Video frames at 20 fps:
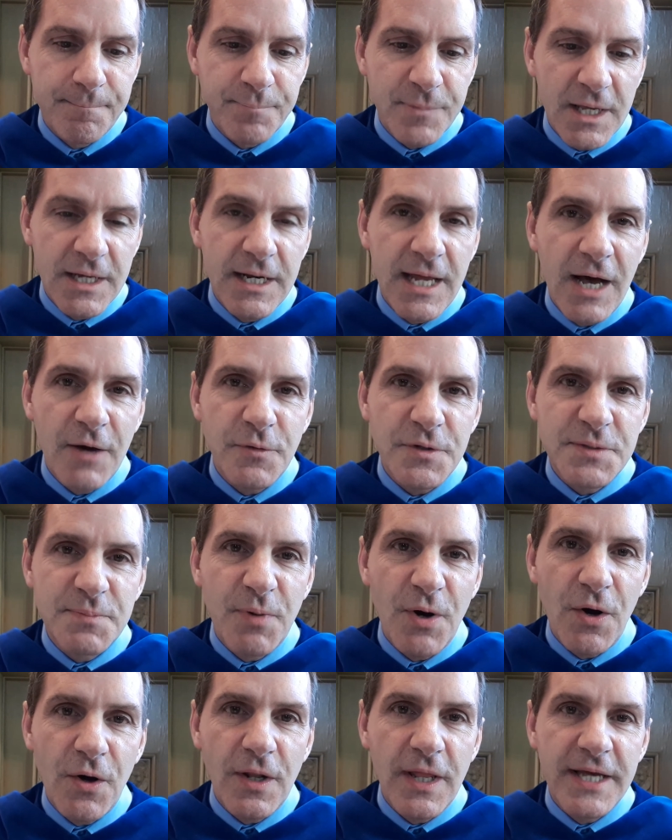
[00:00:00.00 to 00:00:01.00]
And how does
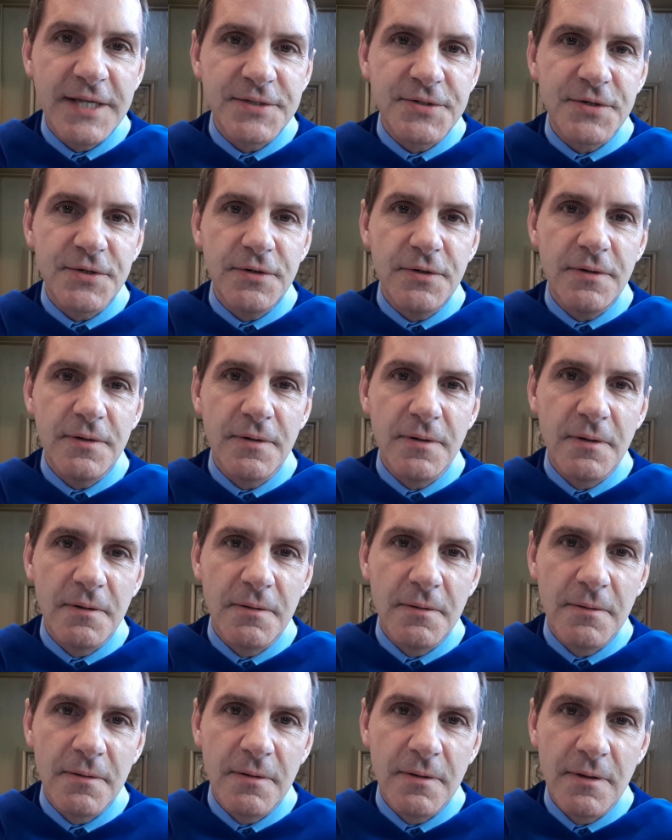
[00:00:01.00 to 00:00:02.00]
Paul answer?
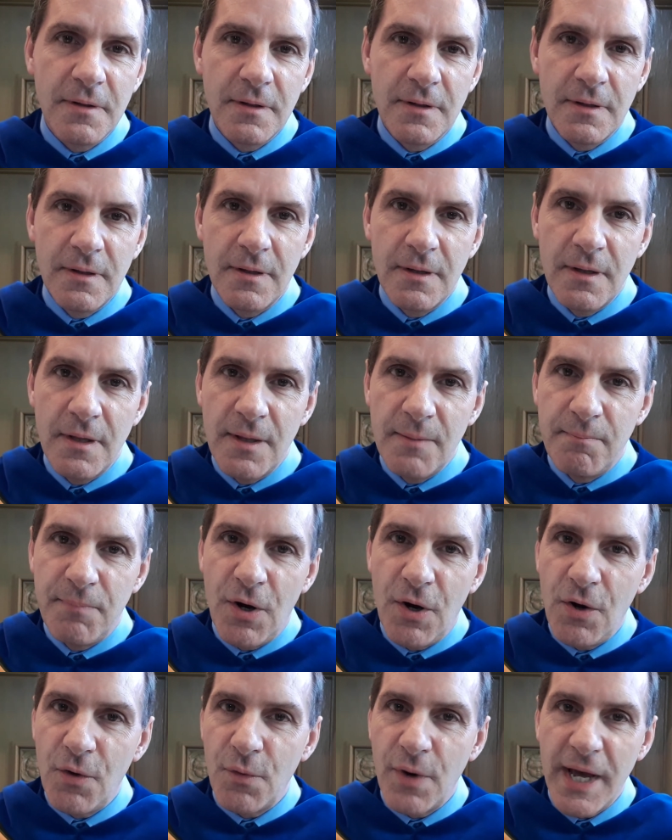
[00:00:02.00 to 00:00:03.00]

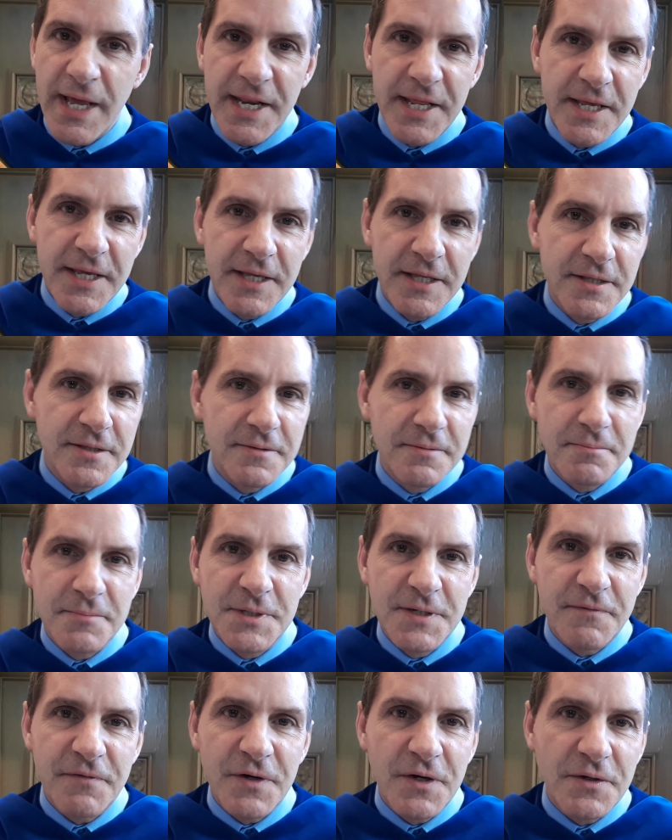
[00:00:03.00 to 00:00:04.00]
Paul, writing in
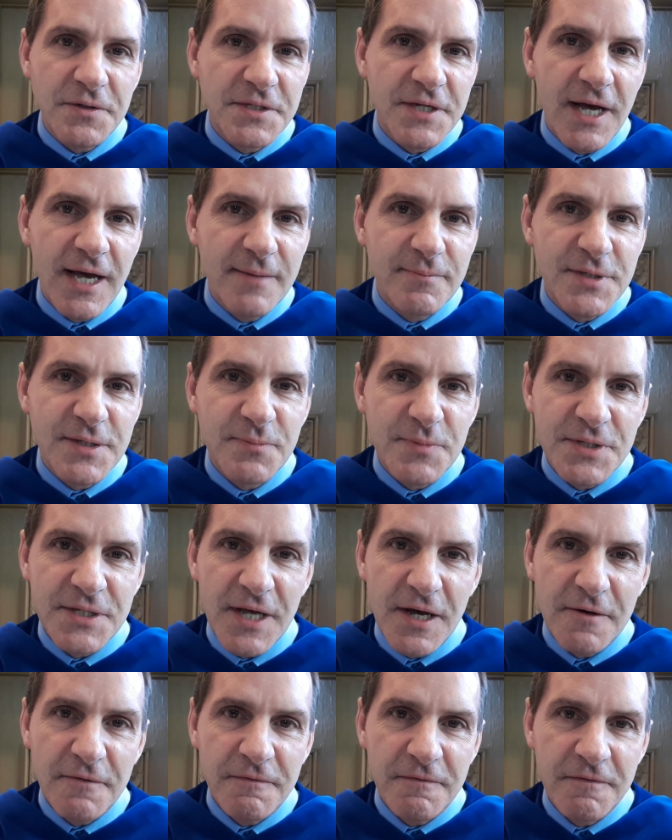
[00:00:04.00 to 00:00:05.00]
difficult times
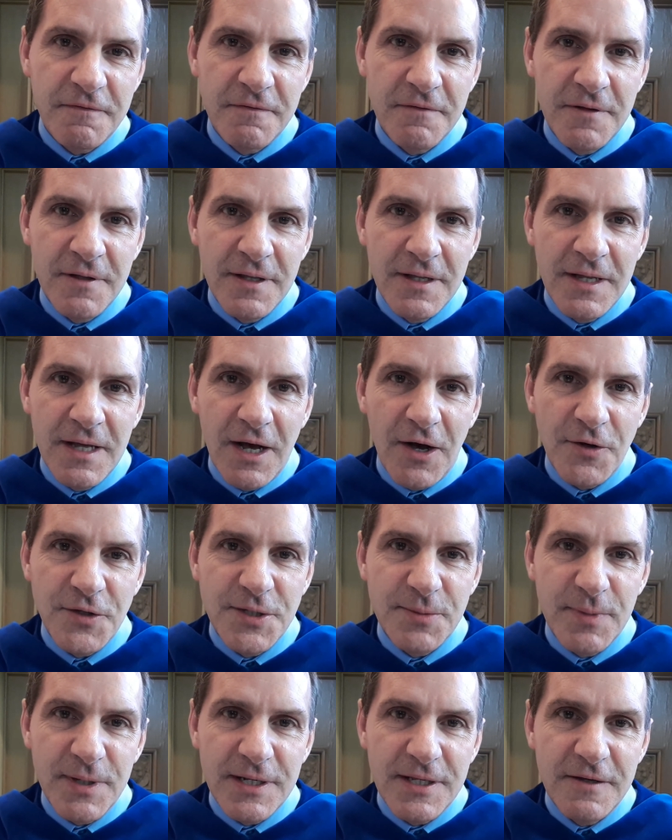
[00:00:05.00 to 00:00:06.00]
himself,
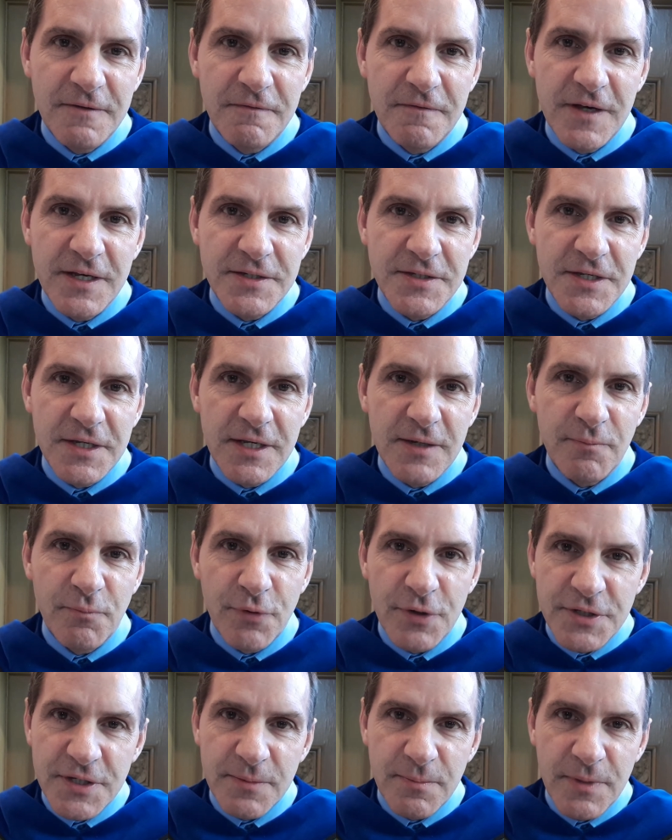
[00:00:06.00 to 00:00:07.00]
ultimately facing
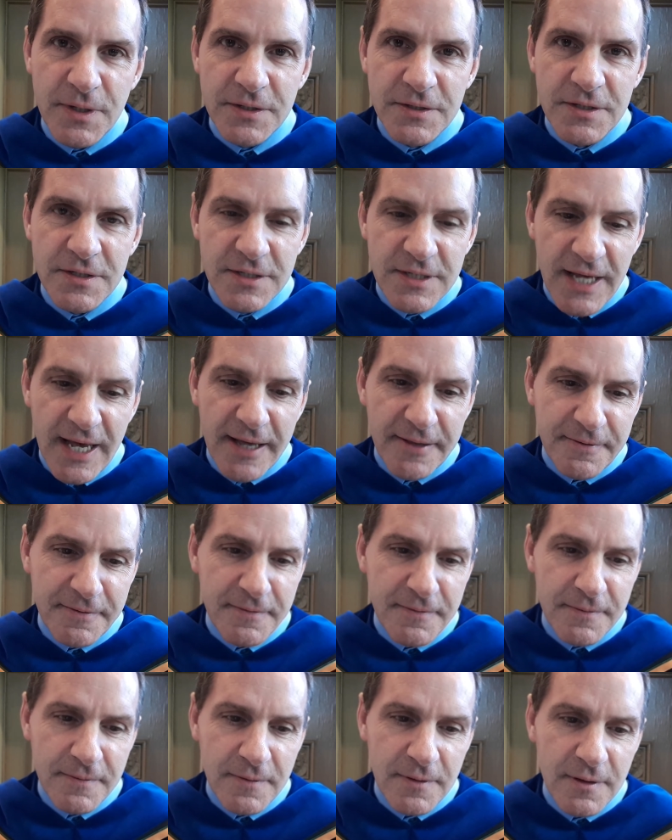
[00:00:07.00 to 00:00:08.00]
imprisonment and death,
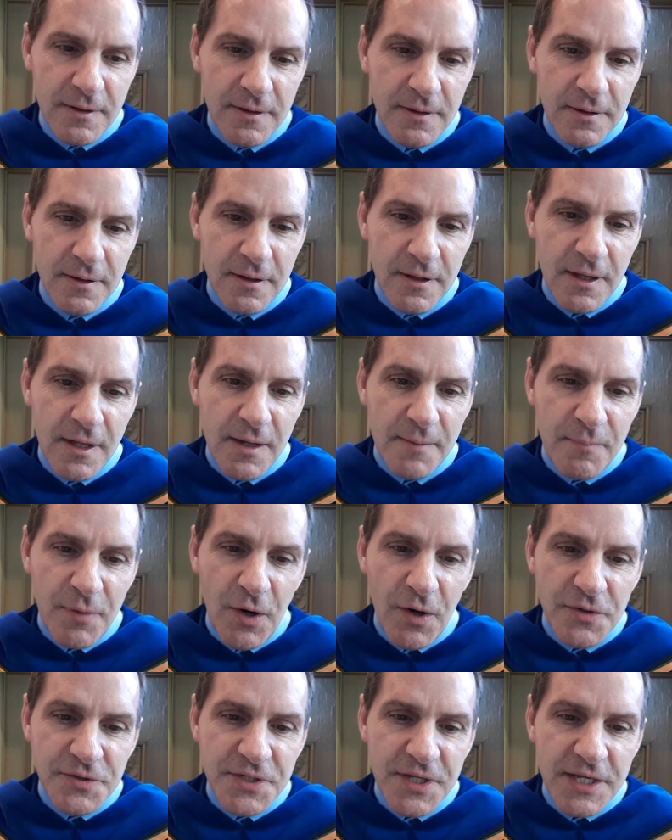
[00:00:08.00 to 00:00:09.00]

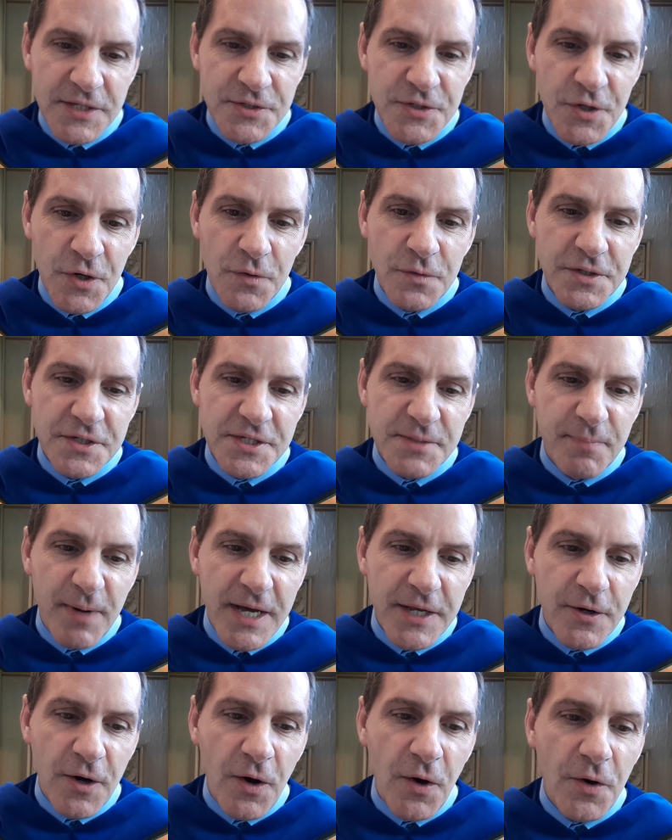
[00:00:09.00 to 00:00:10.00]
Paul says, "No,
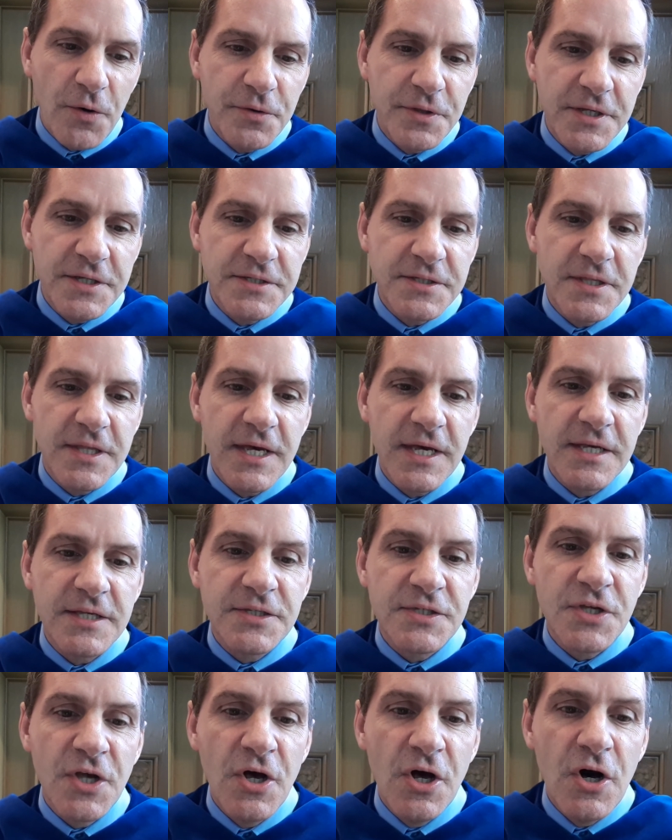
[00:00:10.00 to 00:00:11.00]
despite all these
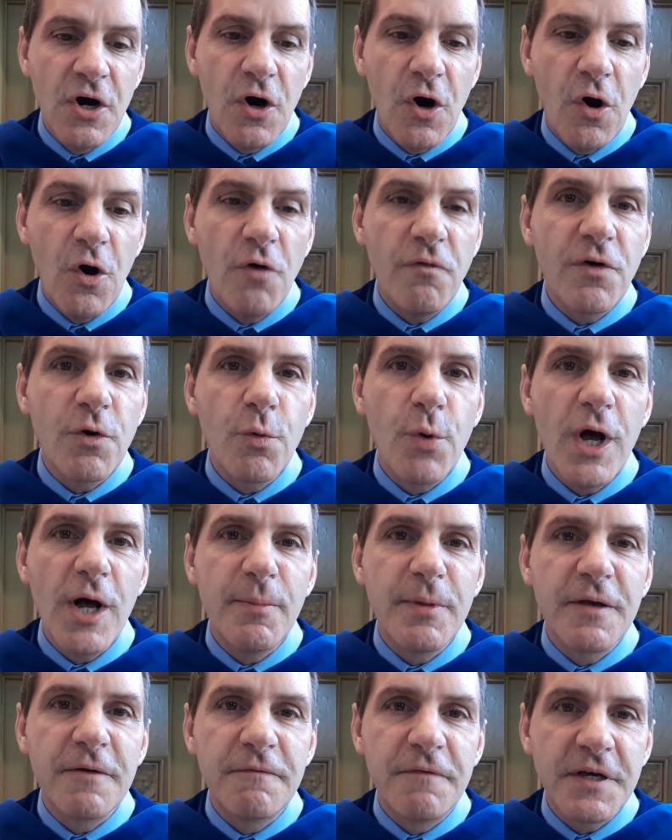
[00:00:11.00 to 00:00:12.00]
things,
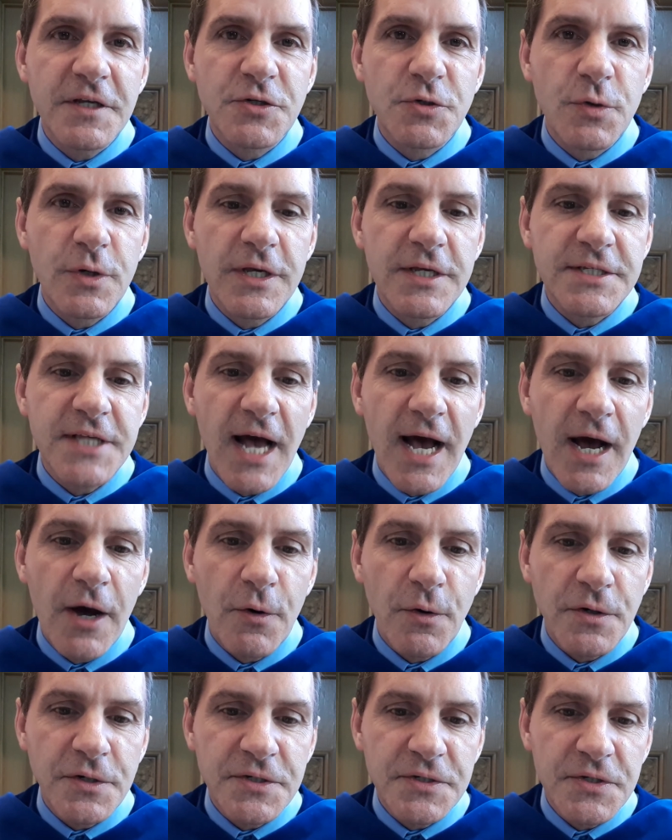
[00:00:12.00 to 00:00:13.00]
overwhelming victory is
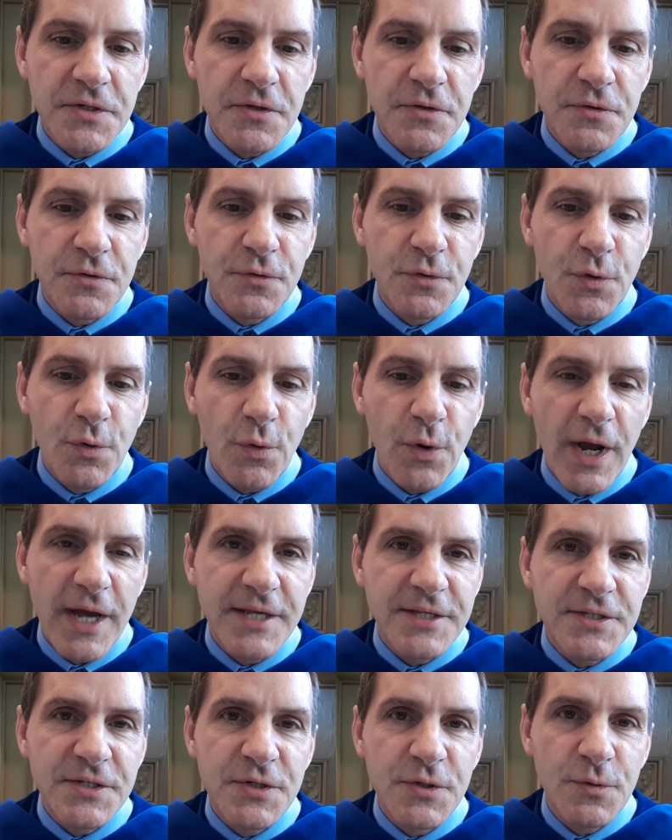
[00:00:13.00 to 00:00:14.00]
ours through
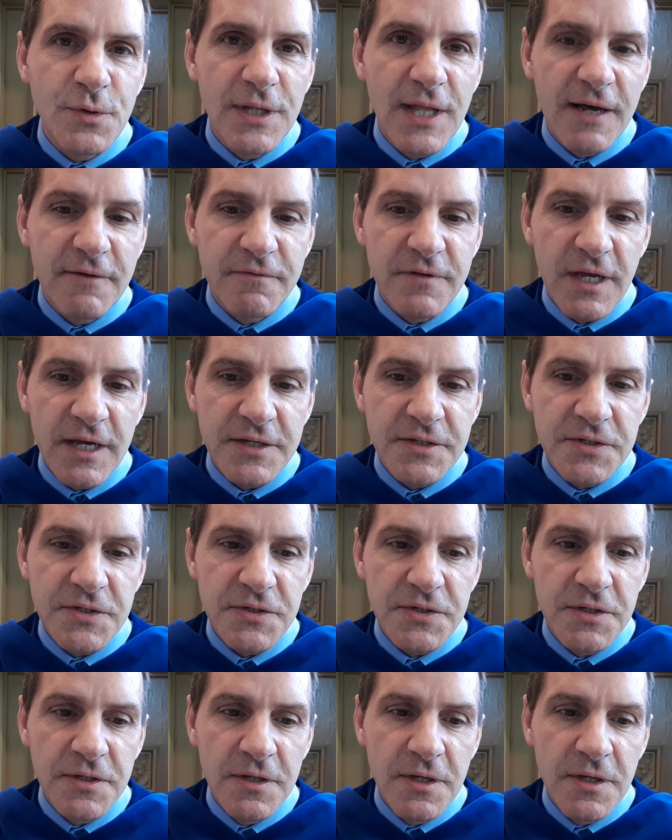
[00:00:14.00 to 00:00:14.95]
Christ who loved us.